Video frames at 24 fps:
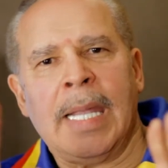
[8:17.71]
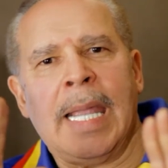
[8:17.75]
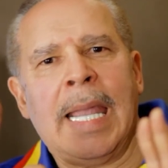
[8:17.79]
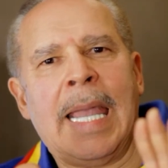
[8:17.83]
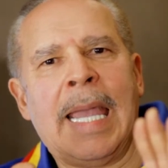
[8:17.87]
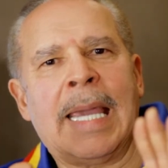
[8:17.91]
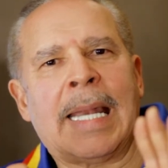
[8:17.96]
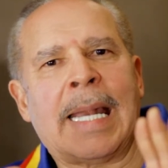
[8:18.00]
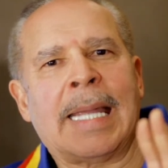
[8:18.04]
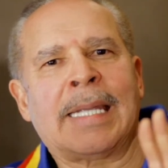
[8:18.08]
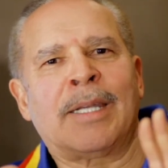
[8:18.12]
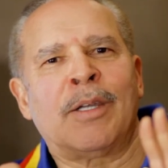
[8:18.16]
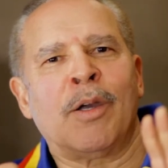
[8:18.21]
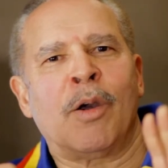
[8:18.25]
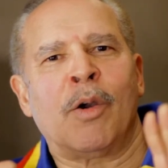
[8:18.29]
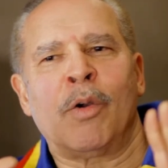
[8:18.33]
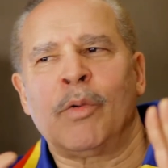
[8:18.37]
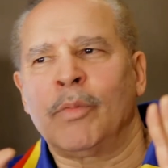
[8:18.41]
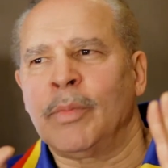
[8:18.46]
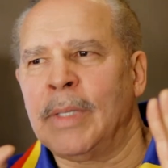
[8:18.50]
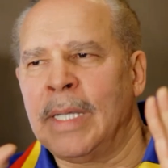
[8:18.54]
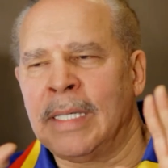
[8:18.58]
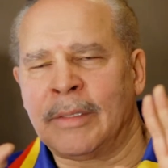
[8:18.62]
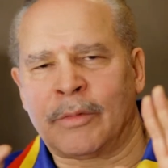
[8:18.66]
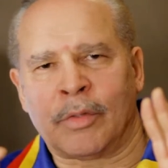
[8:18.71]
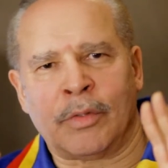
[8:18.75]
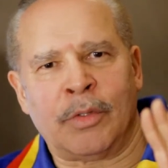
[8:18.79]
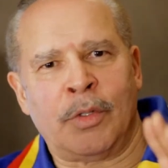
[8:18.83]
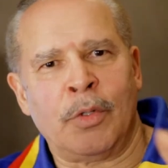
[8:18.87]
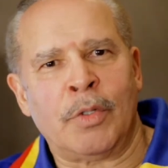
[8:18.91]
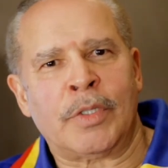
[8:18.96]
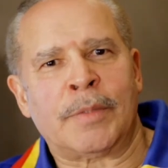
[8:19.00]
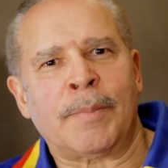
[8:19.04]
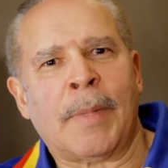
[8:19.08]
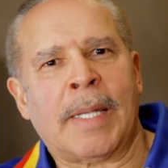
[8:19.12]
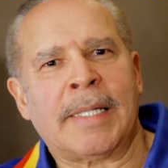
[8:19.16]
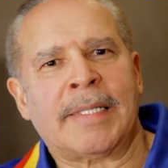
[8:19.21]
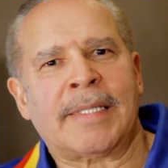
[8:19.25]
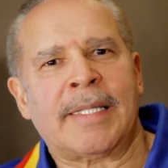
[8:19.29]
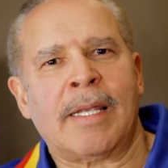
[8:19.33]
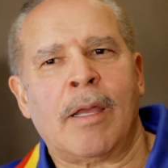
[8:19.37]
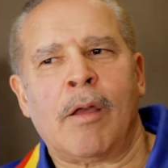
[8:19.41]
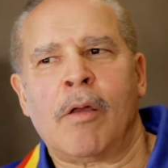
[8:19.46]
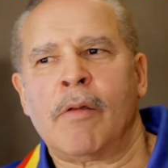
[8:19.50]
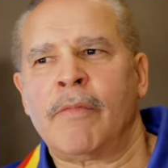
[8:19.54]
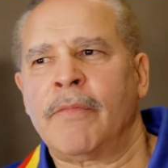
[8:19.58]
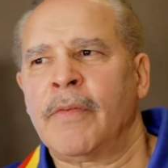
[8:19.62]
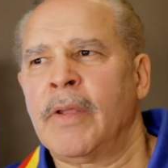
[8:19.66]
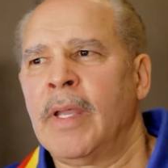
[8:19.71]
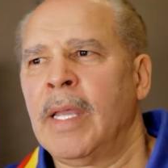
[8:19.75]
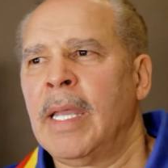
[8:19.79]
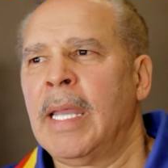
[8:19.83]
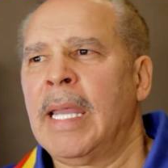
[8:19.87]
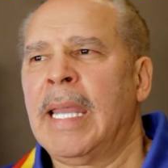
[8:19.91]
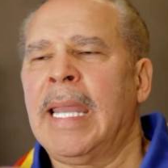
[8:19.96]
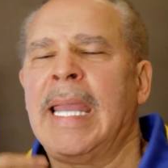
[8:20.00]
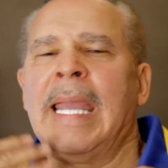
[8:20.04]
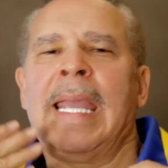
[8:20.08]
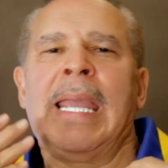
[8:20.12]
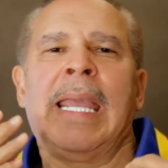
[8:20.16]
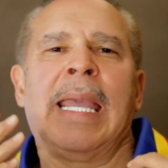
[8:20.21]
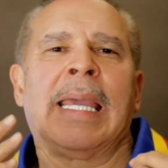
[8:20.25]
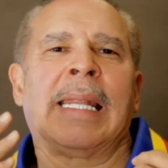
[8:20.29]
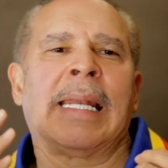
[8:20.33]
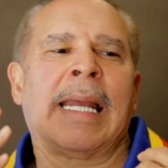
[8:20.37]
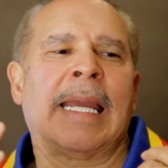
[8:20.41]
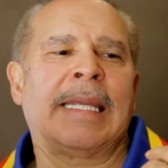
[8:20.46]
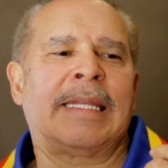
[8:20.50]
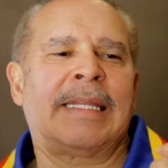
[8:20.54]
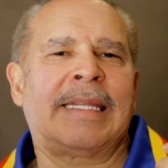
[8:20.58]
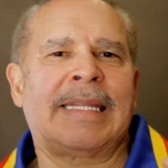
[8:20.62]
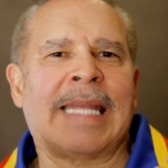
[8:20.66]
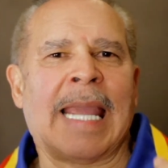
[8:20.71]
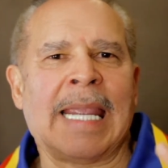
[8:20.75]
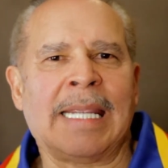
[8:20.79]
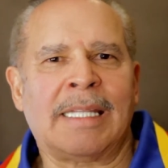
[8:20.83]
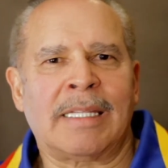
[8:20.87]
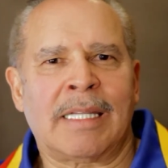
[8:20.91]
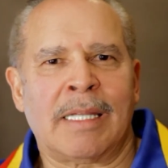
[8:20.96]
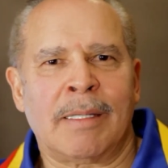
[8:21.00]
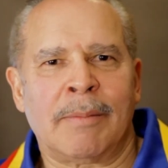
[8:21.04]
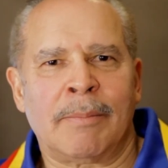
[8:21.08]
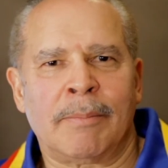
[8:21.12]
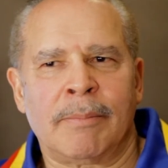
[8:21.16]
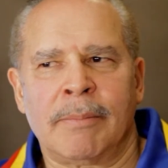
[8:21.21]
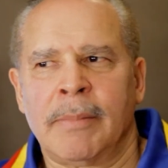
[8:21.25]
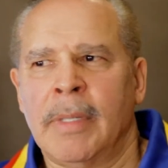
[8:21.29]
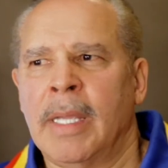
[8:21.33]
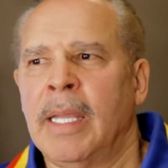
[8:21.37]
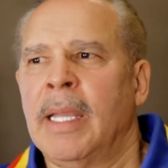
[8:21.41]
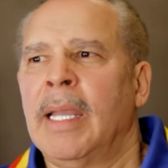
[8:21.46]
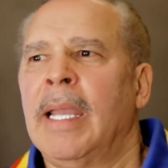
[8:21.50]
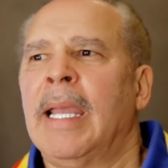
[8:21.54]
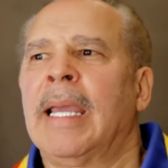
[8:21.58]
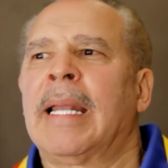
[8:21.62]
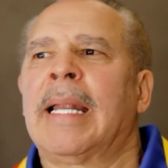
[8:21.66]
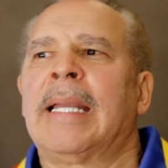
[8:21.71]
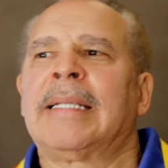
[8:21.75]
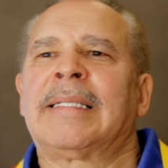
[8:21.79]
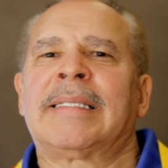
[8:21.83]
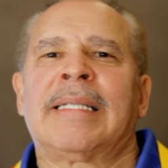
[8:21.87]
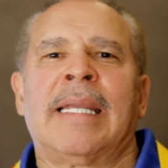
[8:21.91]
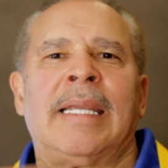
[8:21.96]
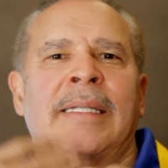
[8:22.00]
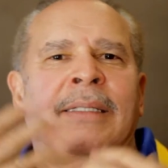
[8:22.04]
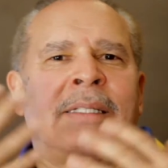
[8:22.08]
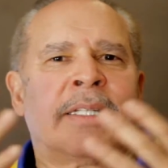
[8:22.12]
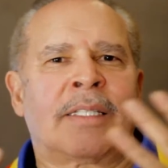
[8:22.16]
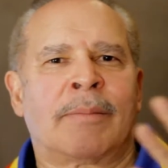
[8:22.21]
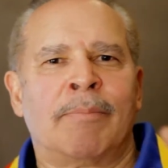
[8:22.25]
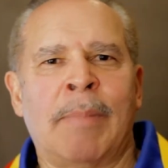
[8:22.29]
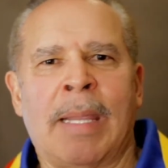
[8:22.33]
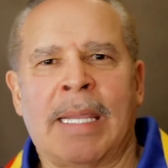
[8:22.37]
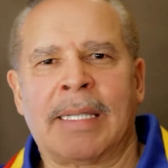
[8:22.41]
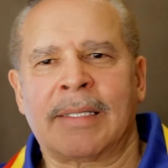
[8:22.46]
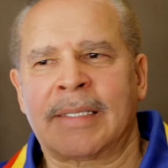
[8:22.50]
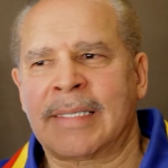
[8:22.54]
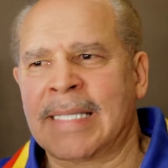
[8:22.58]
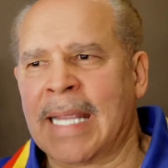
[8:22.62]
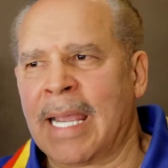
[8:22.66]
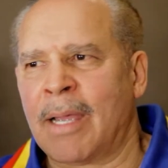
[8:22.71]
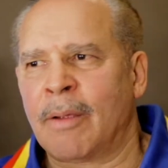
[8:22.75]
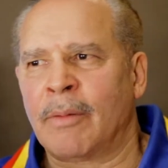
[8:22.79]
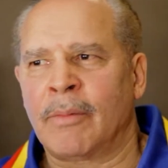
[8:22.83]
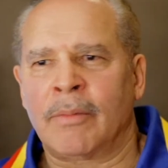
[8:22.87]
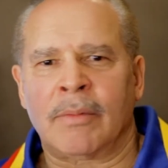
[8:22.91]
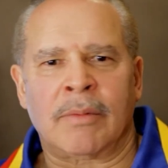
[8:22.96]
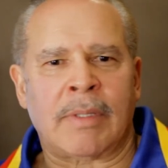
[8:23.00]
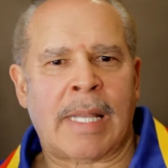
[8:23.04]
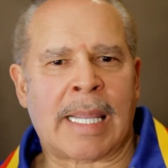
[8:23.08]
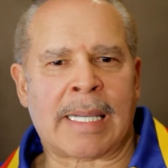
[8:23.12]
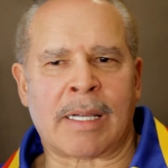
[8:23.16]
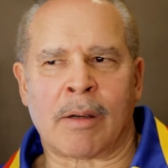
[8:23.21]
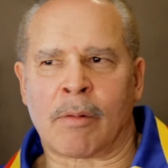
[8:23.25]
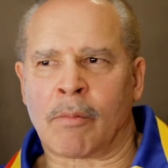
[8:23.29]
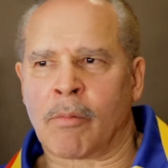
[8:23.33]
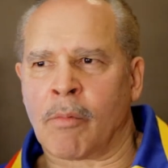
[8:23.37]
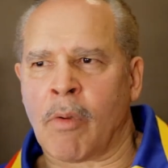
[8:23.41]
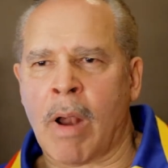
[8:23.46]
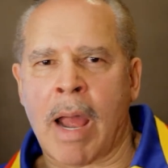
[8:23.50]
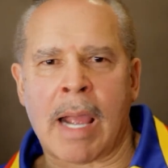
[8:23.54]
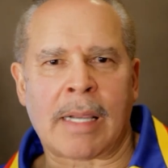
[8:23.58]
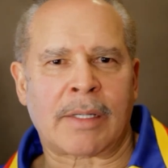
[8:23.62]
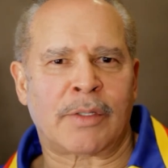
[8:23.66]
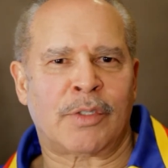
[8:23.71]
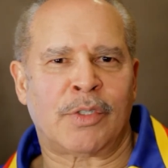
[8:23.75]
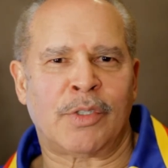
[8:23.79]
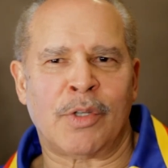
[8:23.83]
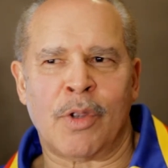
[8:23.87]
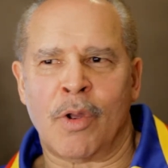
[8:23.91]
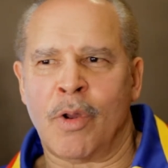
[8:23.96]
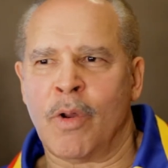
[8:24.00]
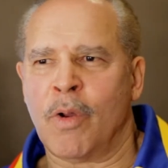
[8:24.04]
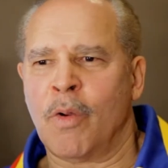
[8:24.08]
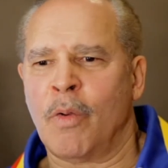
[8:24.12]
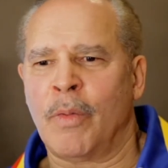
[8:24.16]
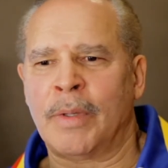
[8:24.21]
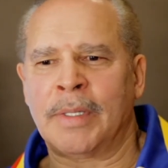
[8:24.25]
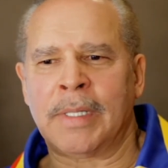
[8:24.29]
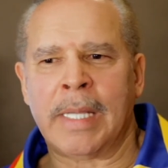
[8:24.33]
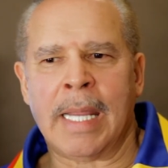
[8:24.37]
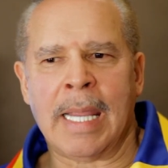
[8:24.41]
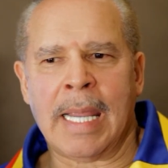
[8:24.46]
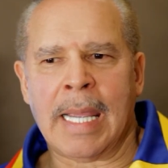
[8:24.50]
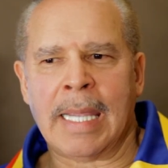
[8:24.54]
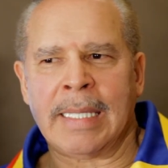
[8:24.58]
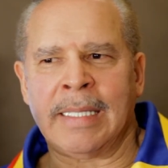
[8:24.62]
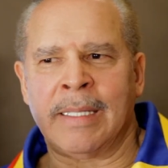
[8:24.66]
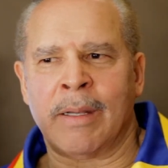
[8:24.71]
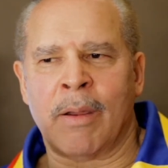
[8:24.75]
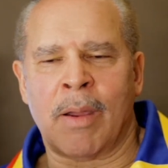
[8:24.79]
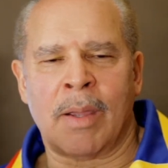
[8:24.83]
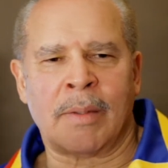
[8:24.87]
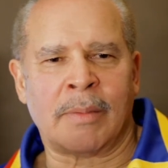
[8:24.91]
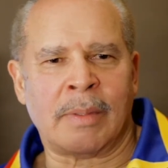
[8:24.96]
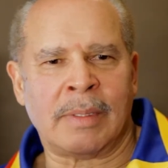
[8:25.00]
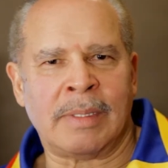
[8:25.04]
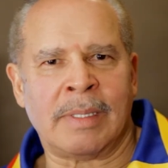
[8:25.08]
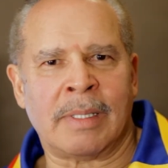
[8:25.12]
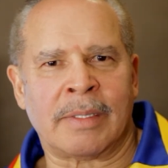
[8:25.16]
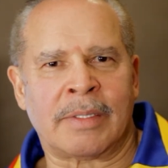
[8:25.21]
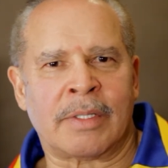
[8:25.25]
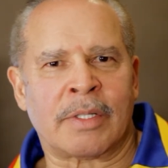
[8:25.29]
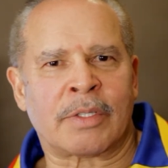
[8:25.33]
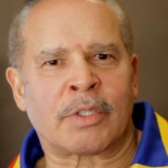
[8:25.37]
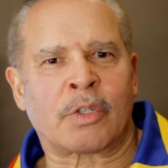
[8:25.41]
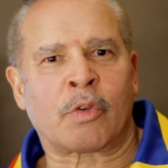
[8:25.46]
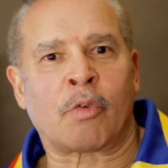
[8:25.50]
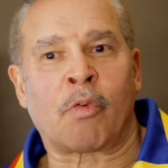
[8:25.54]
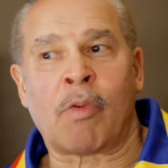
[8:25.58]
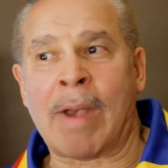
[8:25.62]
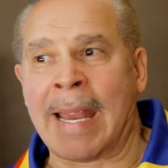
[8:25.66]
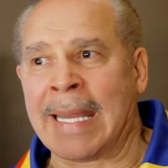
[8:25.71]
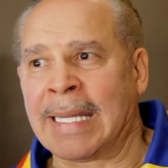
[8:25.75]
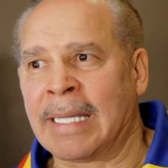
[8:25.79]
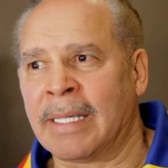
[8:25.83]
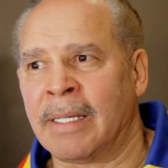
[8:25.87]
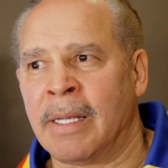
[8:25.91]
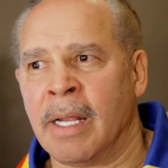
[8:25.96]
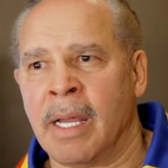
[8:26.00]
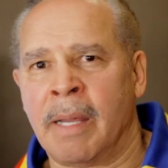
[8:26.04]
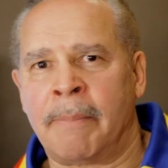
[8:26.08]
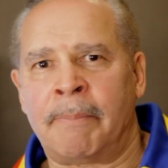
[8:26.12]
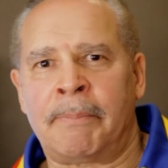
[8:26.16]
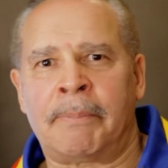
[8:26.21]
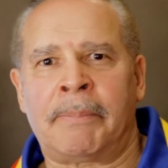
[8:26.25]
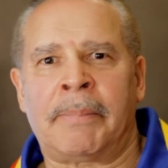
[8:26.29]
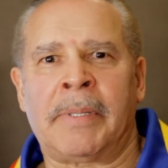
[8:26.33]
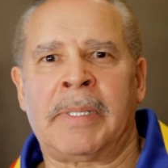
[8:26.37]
And I go introduce myself, and I thank them, and I say, just make it sound like a rock show, and just crank it up.